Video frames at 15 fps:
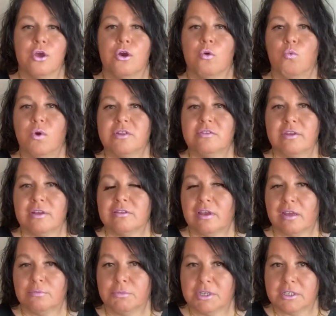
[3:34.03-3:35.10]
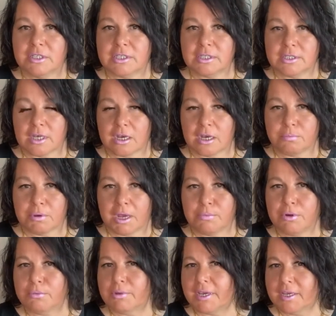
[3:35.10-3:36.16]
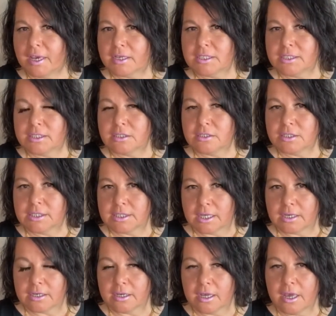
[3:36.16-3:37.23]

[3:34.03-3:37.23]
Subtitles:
Once that 10 minutes is up, I bring my guests to the sink,